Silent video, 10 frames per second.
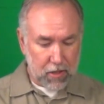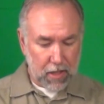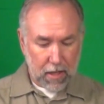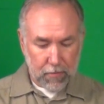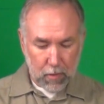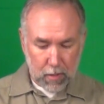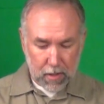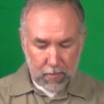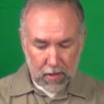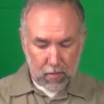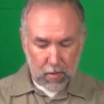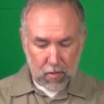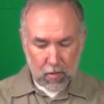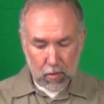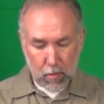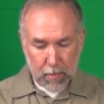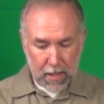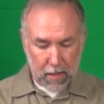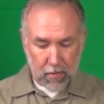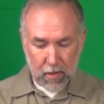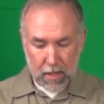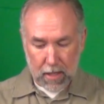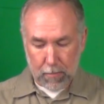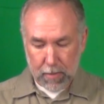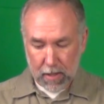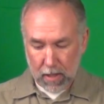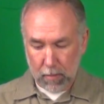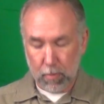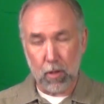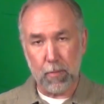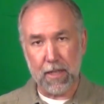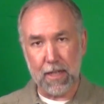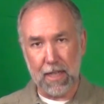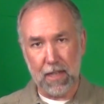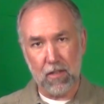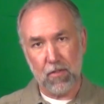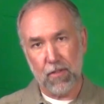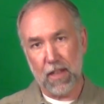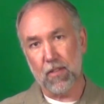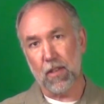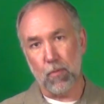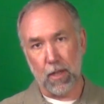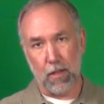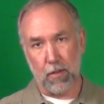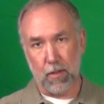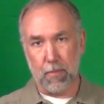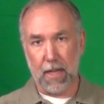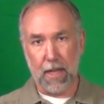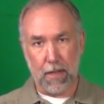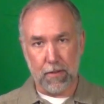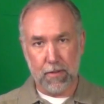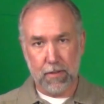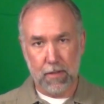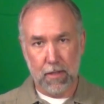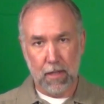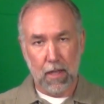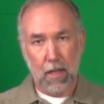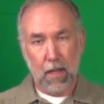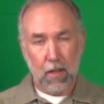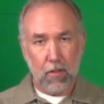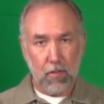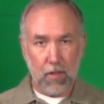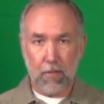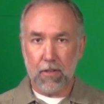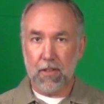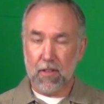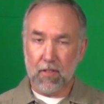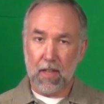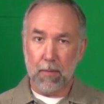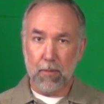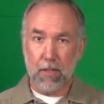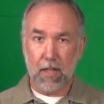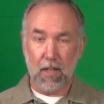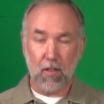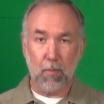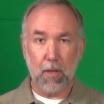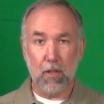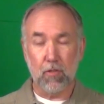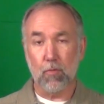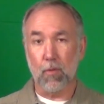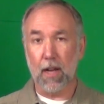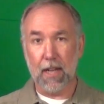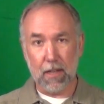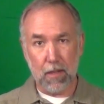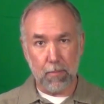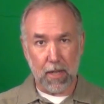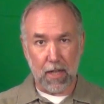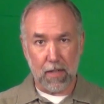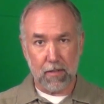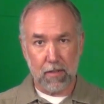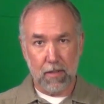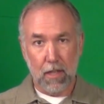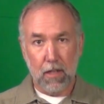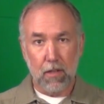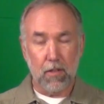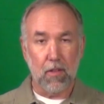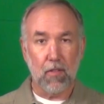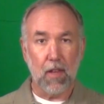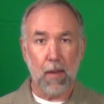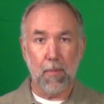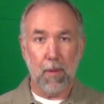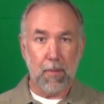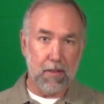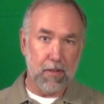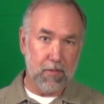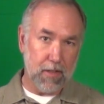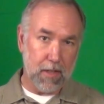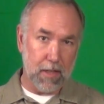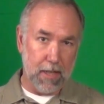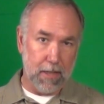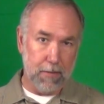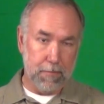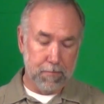took every one of these with the solar panels up, and I put them in an east-facing window in my house. several of the same unit exposed right out of the box to the same amount of sunlight.